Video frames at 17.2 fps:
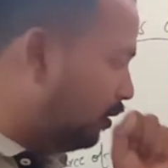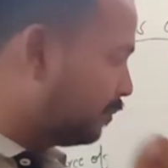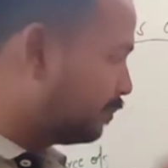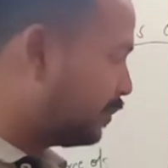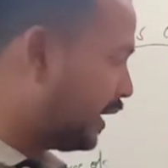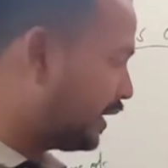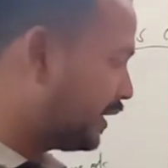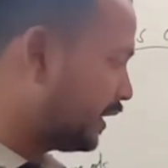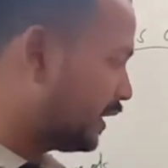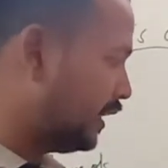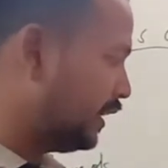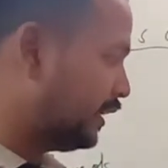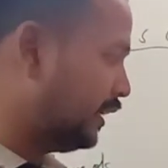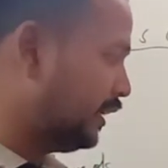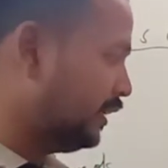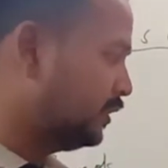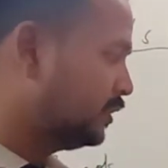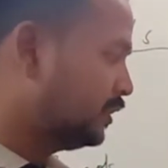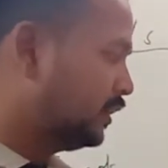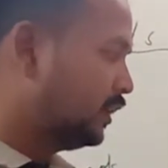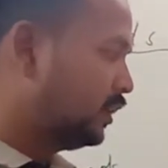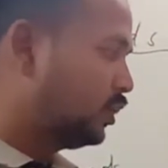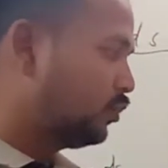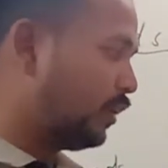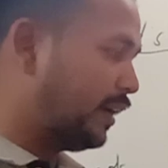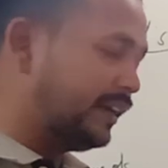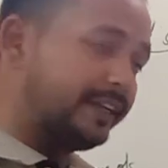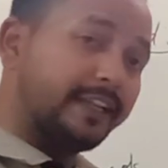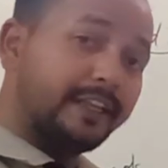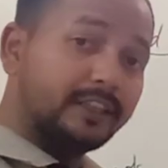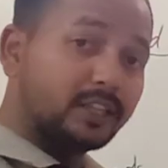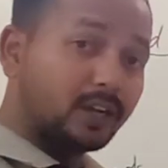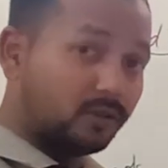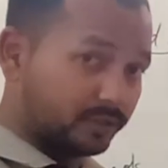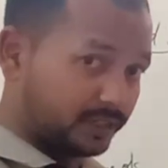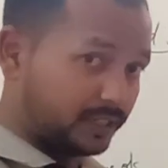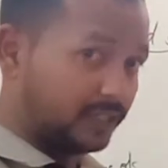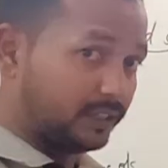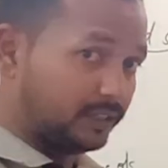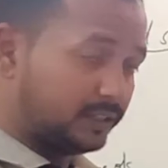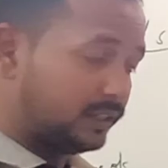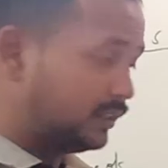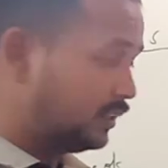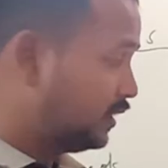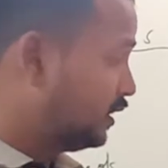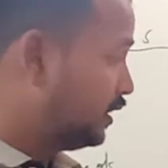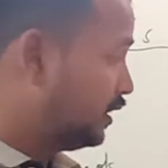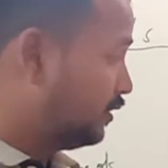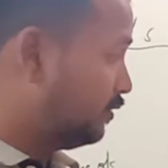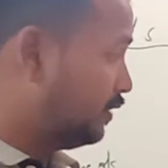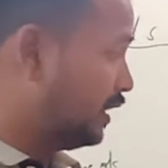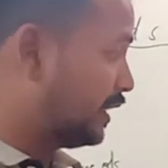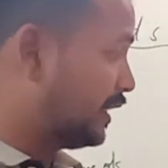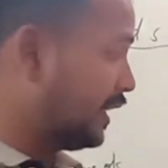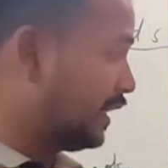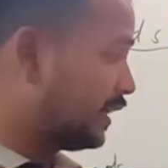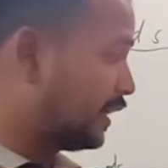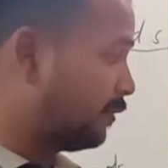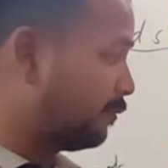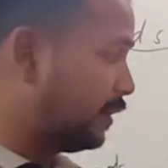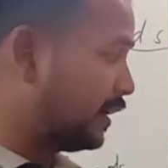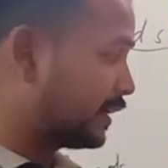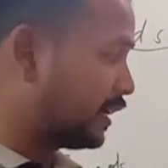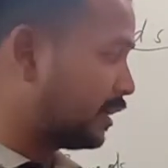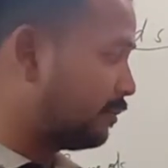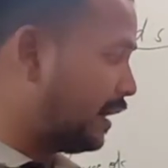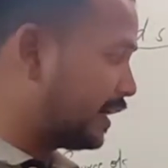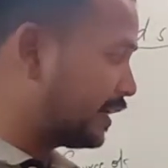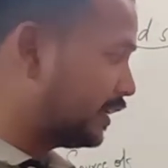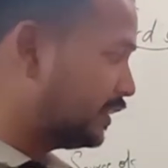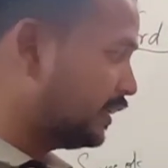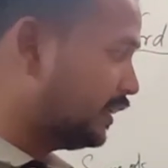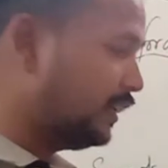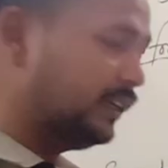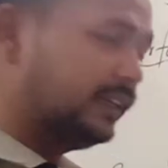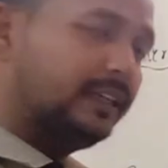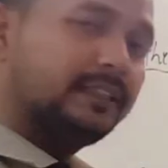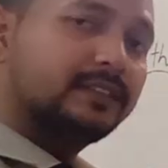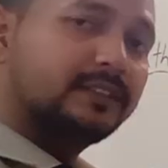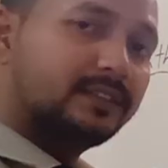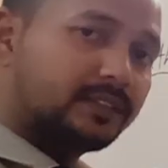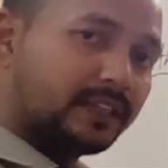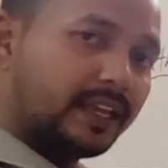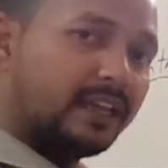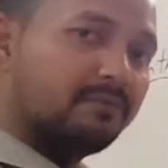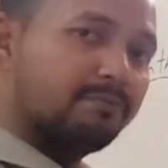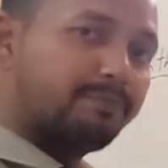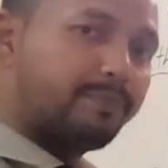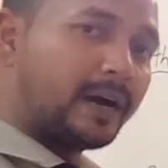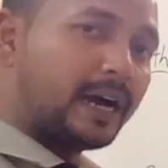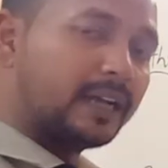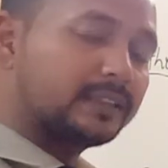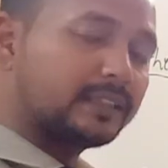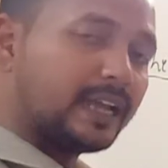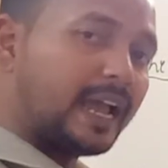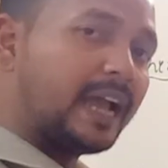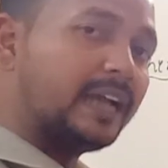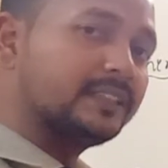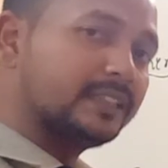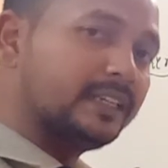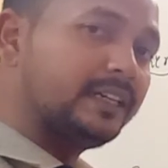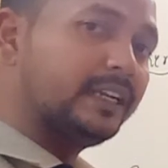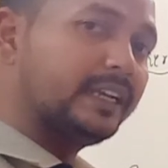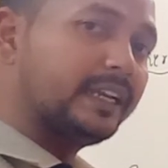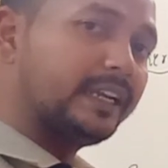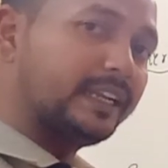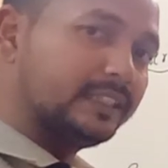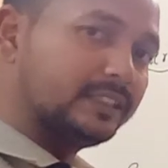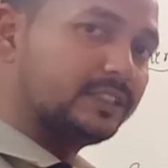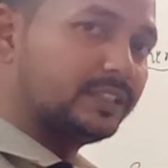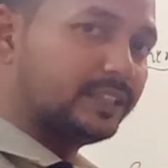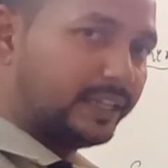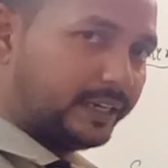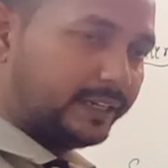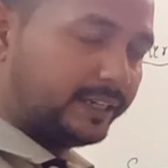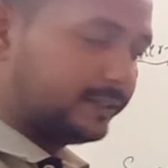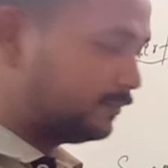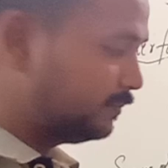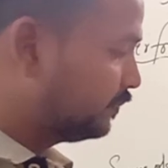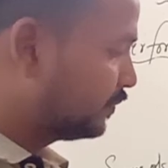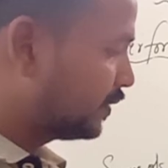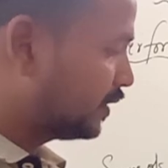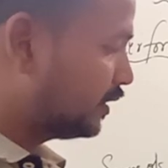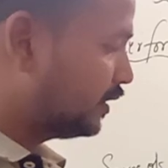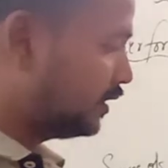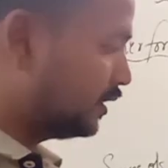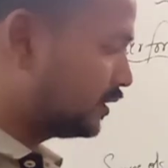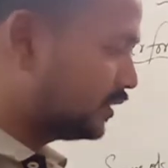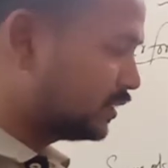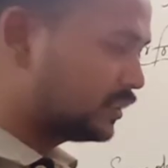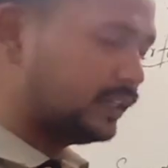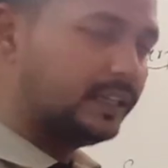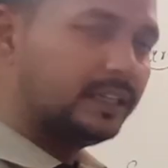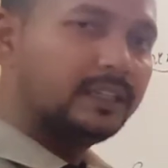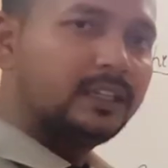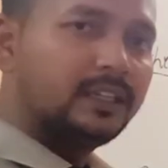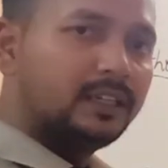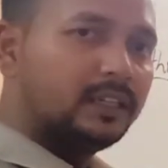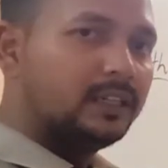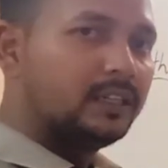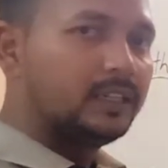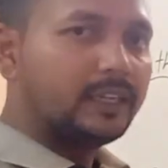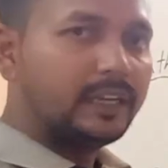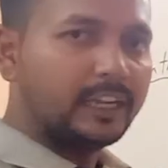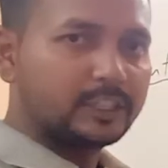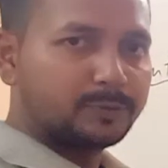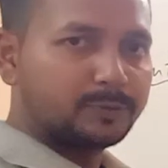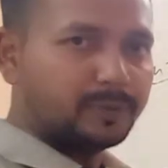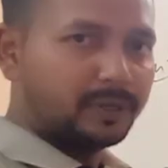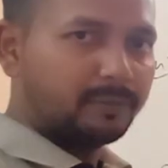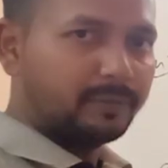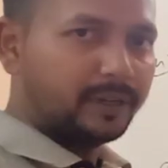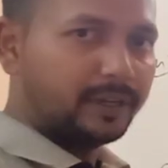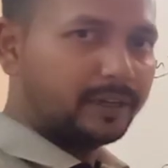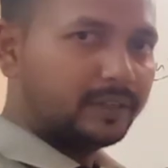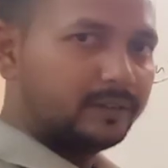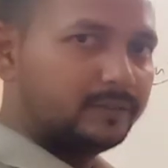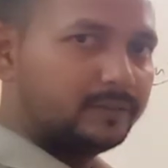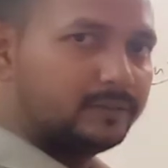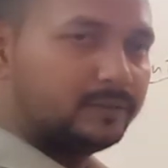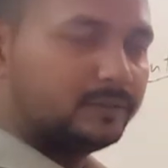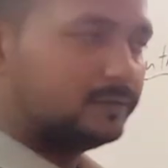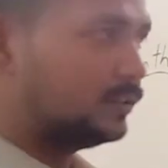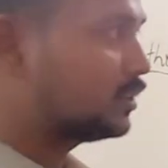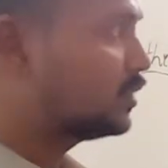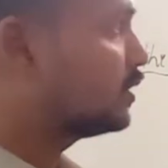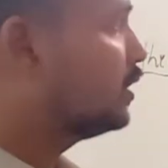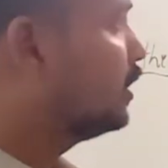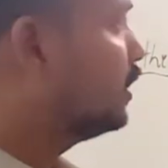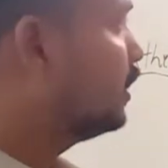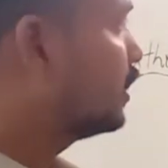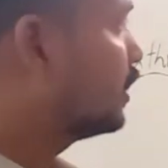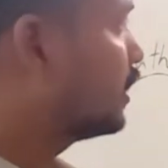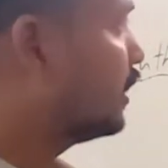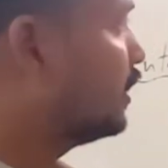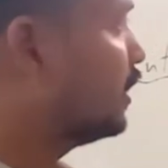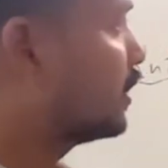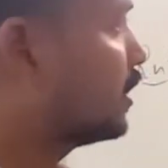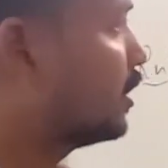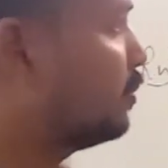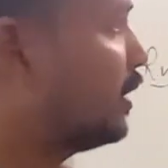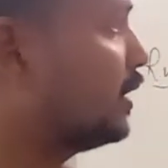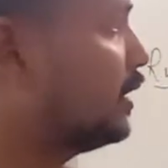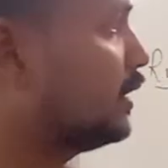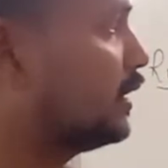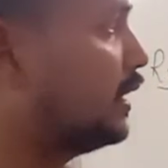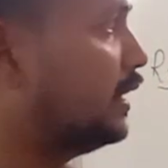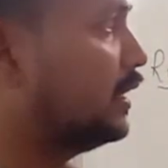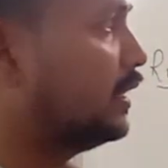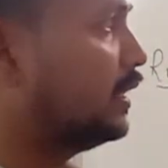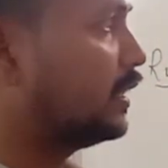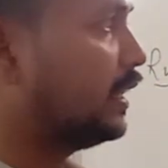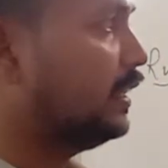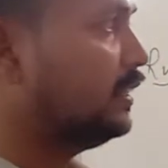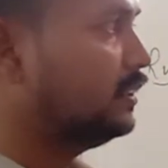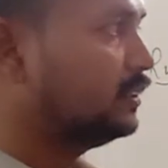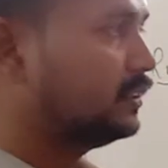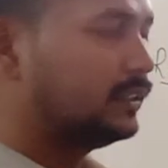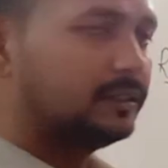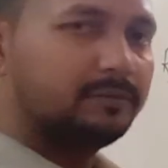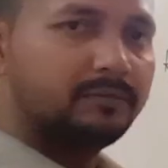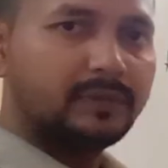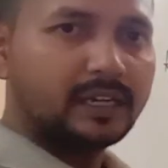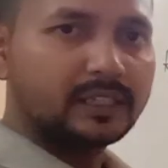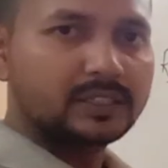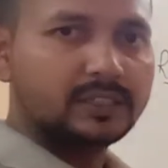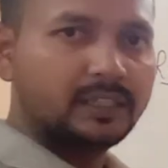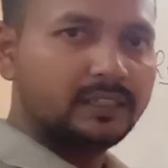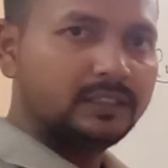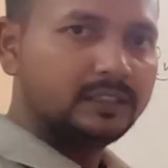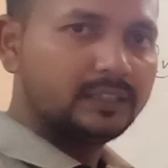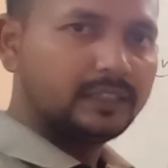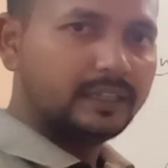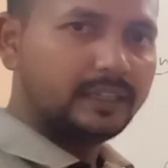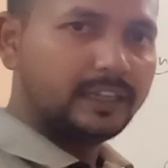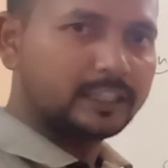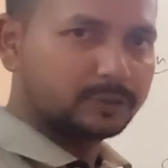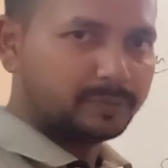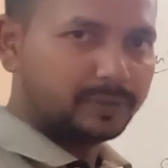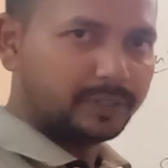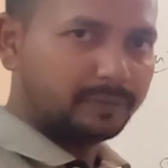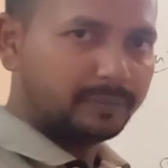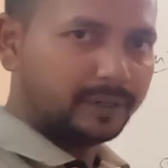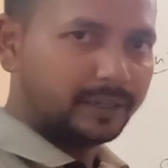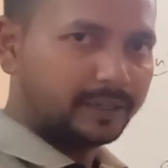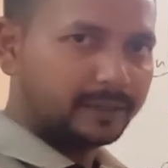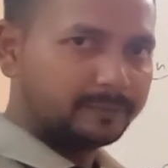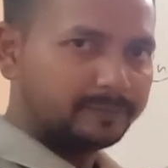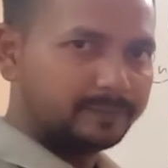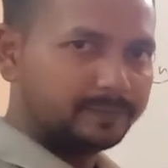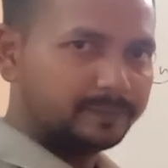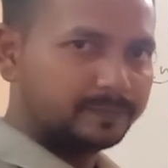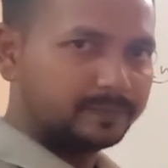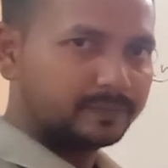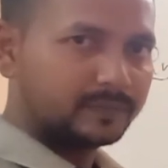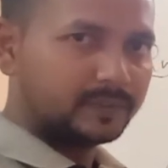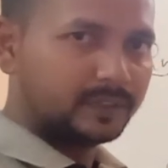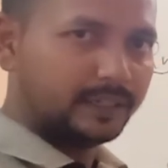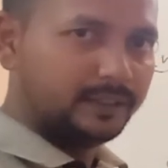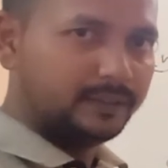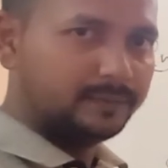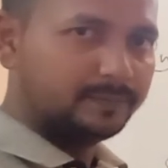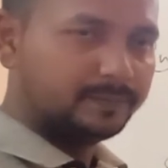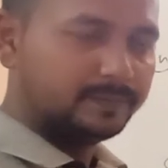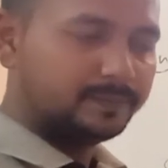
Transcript: particle in 20,000 will get reflected back in the same path as it incident. This is the experiment which conducted by the Geiger and Marsden experiment, right?